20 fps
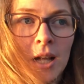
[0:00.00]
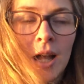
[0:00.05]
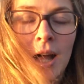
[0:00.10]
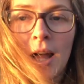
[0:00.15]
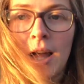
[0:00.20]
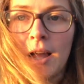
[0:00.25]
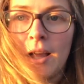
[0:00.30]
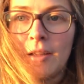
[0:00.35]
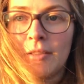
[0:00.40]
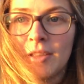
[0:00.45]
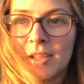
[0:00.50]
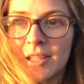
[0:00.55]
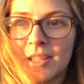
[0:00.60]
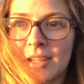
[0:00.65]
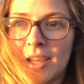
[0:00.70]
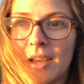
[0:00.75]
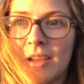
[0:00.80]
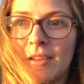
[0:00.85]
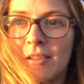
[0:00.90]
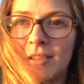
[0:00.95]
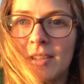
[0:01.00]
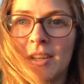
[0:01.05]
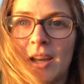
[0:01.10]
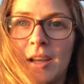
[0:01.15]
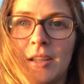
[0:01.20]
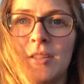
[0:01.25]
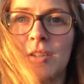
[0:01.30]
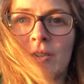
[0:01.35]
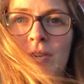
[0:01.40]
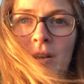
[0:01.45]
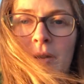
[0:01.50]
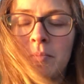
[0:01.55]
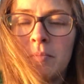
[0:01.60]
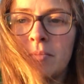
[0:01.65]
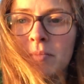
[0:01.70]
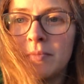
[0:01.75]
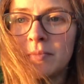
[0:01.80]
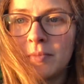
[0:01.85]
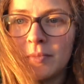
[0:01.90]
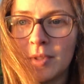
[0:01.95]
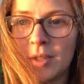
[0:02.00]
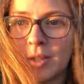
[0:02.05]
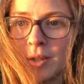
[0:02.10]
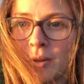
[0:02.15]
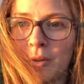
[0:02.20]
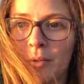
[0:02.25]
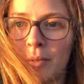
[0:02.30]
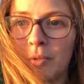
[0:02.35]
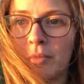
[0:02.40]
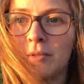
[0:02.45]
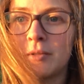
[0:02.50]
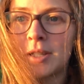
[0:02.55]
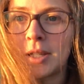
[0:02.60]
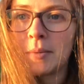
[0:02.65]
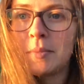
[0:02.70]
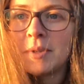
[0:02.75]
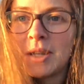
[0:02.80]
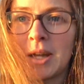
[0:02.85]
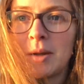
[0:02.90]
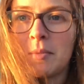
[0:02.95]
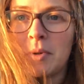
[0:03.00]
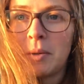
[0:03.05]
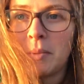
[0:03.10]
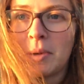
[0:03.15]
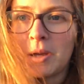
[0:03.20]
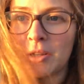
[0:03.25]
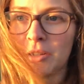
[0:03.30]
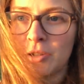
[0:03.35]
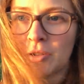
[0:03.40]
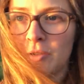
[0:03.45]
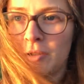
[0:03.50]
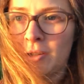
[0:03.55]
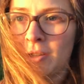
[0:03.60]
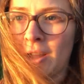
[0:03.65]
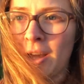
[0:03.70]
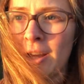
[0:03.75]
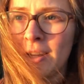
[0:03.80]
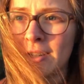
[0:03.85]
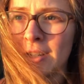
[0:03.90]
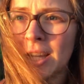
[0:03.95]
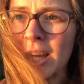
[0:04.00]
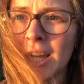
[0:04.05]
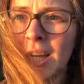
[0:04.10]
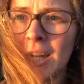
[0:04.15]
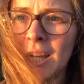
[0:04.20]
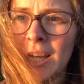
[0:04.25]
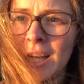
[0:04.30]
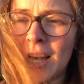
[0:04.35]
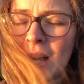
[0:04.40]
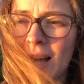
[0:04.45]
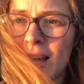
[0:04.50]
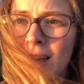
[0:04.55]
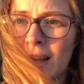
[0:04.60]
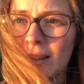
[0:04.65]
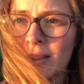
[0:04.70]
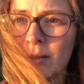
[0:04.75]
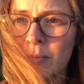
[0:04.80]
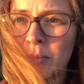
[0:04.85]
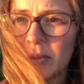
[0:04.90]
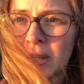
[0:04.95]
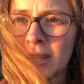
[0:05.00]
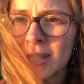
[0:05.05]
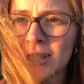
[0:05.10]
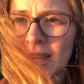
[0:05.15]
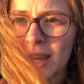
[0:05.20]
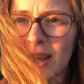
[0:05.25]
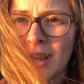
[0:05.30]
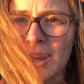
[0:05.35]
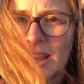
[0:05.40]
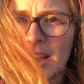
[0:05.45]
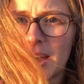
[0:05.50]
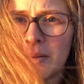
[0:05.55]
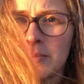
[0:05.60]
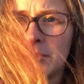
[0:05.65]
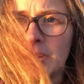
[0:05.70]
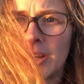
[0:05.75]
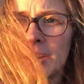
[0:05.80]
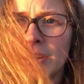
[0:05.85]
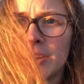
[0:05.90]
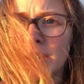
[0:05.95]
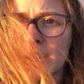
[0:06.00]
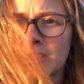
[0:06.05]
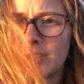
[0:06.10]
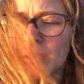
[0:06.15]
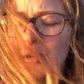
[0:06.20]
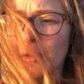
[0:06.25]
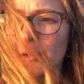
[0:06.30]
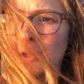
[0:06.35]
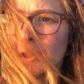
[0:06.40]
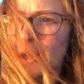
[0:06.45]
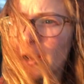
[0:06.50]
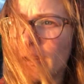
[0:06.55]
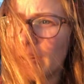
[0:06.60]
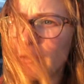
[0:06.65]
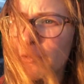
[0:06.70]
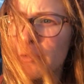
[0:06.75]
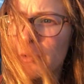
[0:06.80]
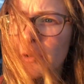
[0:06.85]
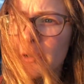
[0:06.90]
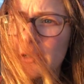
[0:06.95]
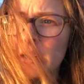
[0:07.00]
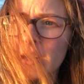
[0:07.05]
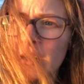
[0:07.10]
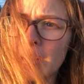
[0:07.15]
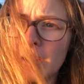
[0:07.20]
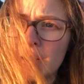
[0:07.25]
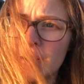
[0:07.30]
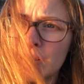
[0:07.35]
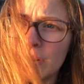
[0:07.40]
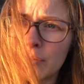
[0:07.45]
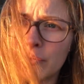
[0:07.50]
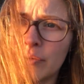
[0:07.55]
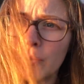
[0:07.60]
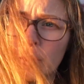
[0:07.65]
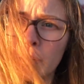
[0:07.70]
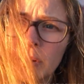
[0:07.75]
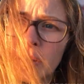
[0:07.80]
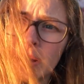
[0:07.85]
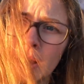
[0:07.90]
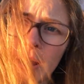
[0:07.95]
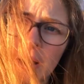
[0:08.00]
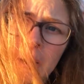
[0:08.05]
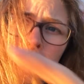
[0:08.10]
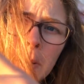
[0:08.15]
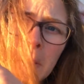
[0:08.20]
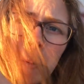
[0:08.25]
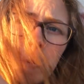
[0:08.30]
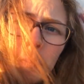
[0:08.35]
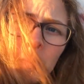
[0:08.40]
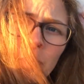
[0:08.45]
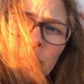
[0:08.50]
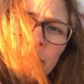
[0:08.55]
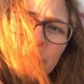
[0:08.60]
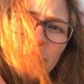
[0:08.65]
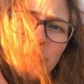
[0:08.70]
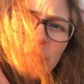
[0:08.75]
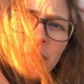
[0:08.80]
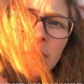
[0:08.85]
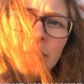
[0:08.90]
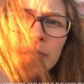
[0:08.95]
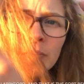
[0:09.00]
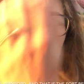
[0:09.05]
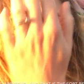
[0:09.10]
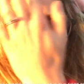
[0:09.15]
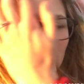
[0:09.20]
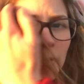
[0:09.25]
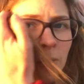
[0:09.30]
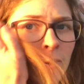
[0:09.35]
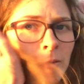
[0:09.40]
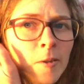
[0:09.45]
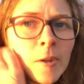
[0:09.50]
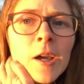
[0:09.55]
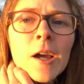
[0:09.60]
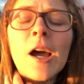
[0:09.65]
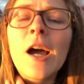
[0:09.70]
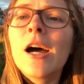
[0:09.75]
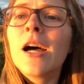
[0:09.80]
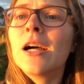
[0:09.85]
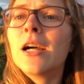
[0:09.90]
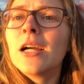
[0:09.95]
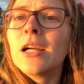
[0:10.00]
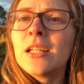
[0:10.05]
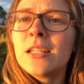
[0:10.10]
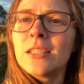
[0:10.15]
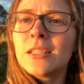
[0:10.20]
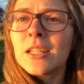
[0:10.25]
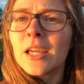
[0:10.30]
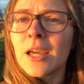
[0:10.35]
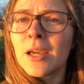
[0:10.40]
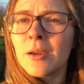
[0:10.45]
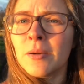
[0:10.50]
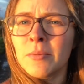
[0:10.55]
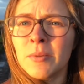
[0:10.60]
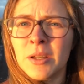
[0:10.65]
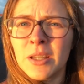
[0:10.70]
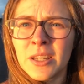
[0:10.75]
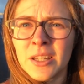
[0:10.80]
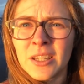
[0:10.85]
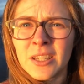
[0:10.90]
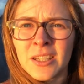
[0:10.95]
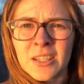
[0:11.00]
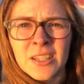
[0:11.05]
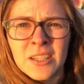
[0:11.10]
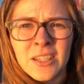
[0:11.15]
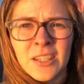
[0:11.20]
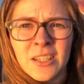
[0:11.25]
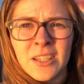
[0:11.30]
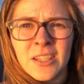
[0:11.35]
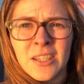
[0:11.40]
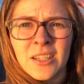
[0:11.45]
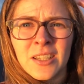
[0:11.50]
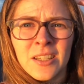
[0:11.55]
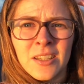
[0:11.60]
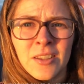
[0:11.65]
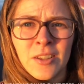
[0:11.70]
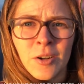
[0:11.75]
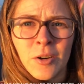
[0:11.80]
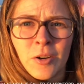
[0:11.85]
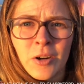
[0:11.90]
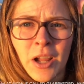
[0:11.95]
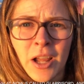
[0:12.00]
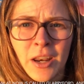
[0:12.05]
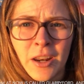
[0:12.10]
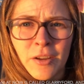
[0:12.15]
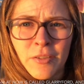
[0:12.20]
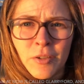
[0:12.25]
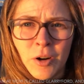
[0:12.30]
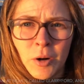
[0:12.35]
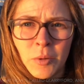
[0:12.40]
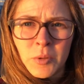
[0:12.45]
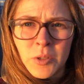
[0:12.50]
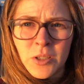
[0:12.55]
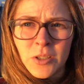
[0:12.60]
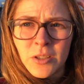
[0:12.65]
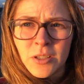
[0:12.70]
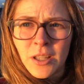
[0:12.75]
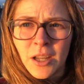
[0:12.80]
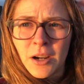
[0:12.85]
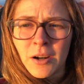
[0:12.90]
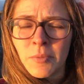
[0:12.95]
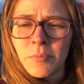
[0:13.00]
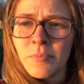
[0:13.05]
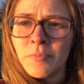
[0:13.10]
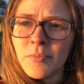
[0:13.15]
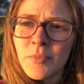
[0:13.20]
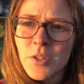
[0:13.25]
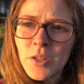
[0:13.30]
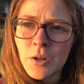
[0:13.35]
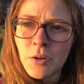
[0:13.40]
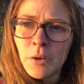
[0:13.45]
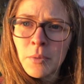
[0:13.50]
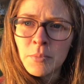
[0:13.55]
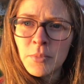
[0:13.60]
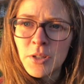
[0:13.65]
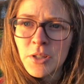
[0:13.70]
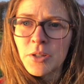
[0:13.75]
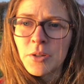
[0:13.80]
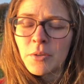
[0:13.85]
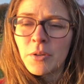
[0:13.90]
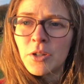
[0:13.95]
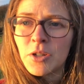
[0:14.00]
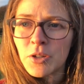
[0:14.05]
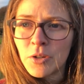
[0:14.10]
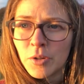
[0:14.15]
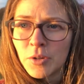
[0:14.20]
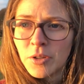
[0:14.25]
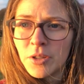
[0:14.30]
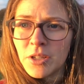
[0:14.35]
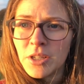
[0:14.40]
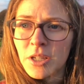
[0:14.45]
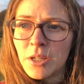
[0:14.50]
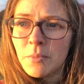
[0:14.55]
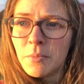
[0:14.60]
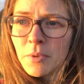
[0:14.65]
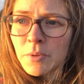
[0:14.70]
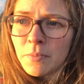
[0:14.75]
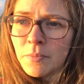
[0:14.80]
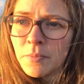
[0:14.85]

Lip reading: that sells ice cream, so someday maybe I'll show you that. And the place I am now is called Ford. There's the Ford there, and the organic farm is just there. So I'm just going to show you the sheep.